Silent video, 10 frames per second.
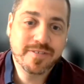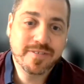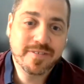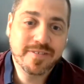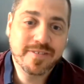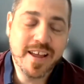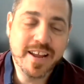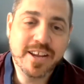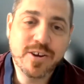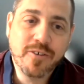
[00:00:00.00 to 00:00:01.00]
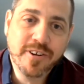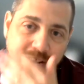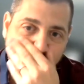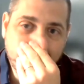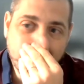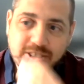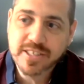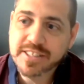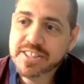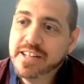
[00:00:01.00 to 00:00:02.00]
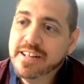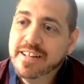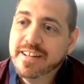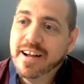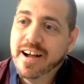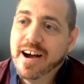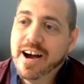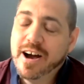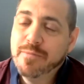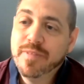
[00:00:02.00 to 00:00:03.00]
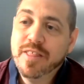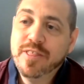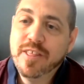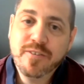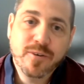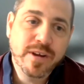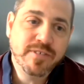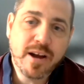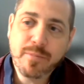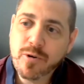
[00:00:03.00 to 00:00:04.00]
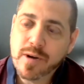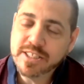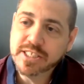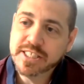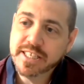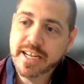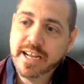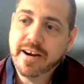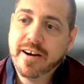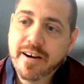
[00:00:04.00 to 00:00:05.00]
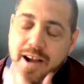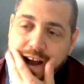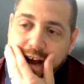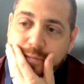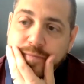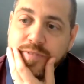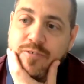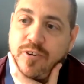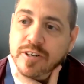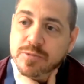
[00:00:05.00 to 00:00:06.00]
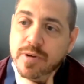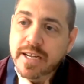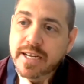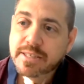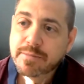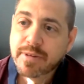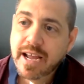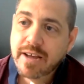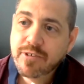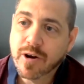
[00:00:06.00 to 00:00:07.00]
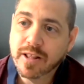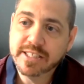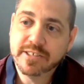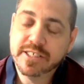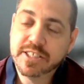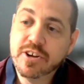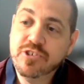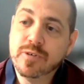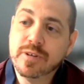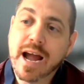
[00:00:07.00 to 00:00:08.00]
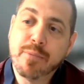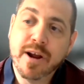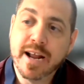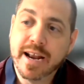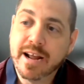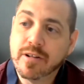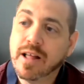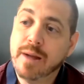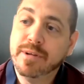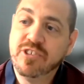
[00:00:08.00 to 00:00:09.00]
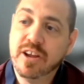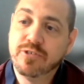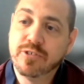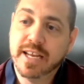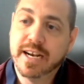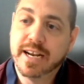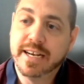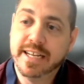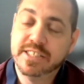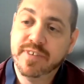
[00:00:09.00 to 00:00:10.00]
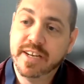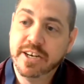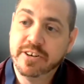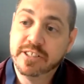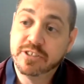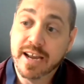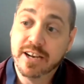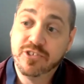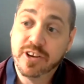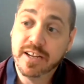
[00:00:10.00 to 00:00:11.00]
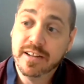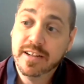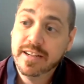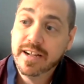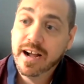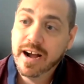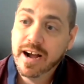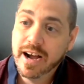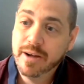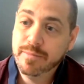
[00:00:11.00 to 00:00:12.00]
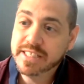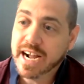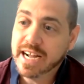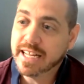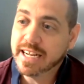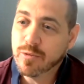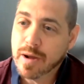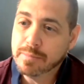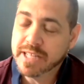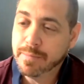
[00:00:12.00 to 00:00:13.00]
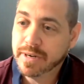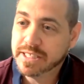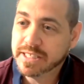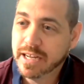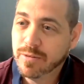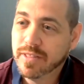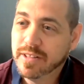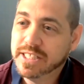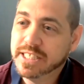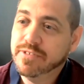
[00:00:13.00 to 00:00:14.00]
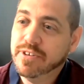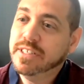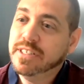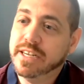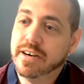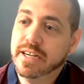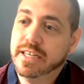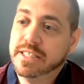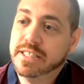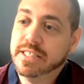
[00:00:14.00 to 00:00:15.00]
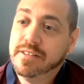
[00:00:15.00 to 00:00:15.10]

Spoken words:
Thank you all for the introductions. We have a couple questions in here. The first one is, I'm going to have you all answer, is could you elaborate on how climate change related ideas fit in your strategy? It's highlighted in the website, but it's not one of the 6 focus areas.